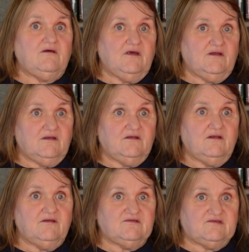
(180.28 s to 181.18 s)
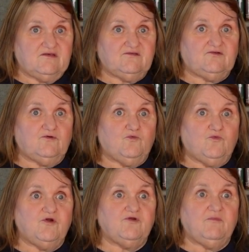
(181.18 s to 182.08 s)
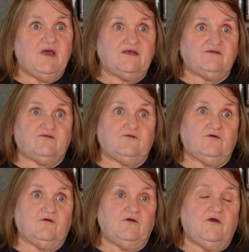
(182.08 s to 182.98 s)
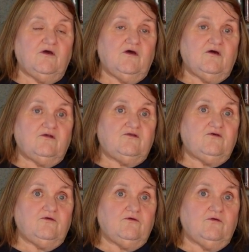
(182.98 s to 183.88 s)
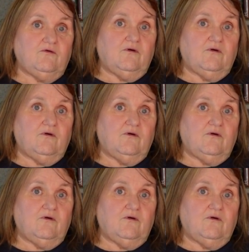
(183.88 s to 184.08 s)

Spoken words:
and an assistant ward master to